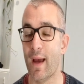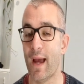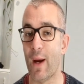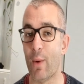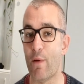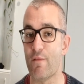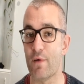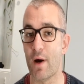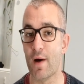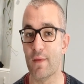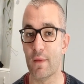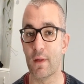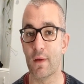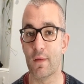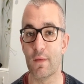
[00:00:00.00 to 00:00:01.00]
However, I
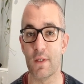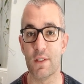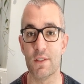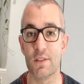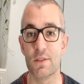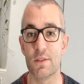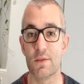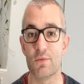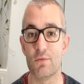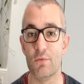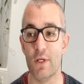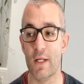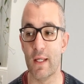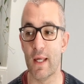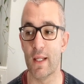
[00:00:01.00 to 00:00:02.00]
think this
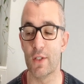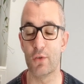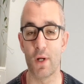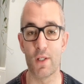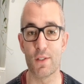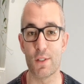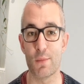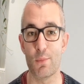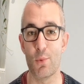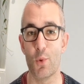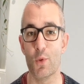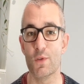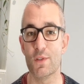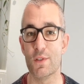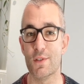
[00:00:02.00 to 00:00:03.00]
really illustrates the
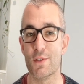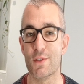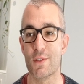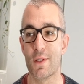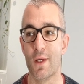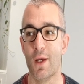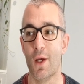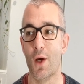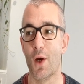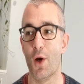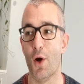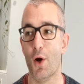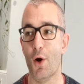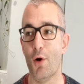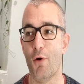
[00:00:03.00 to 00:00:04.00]
importance
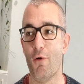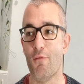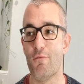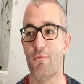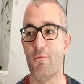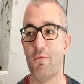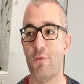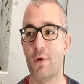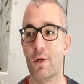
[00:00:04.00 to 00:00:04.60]
of